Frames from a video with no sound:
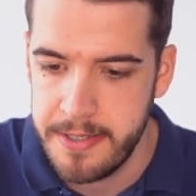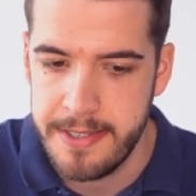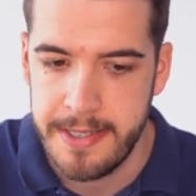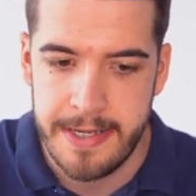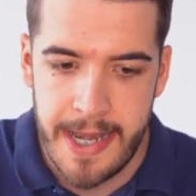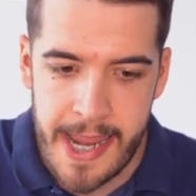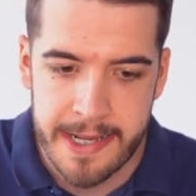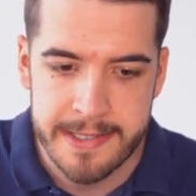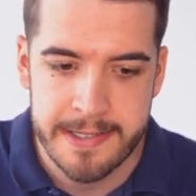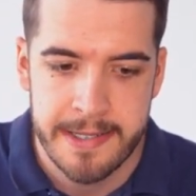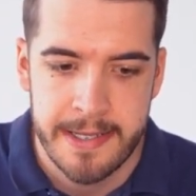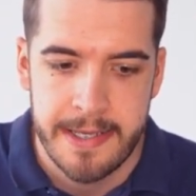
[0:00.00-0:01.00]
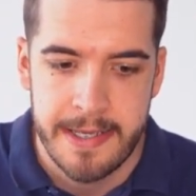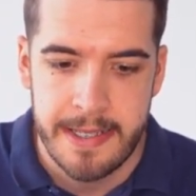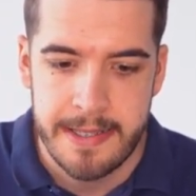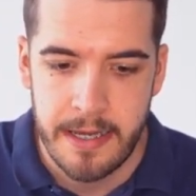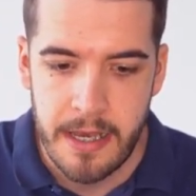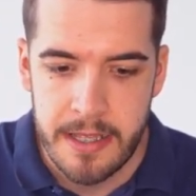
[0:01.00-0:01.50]
And then next,
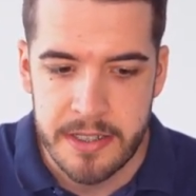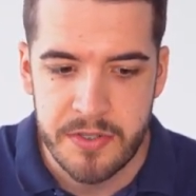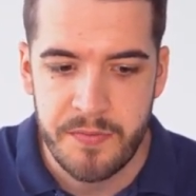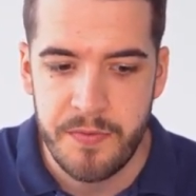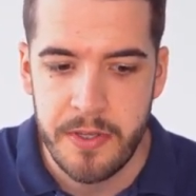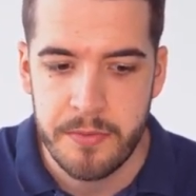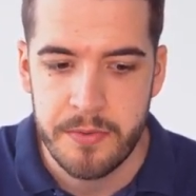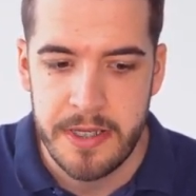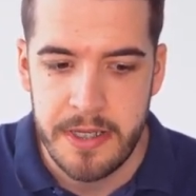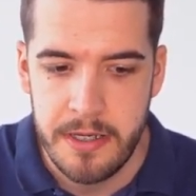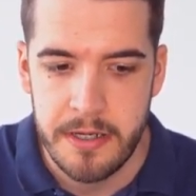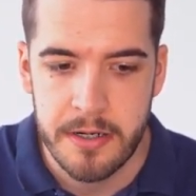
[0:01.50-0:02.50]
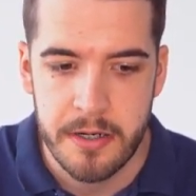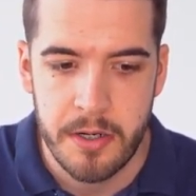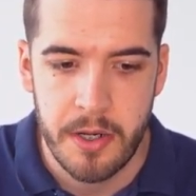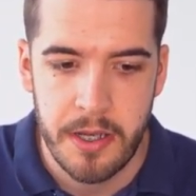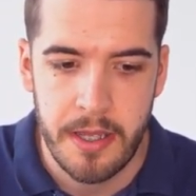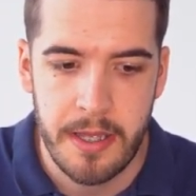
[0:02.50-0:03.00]
in the last field here,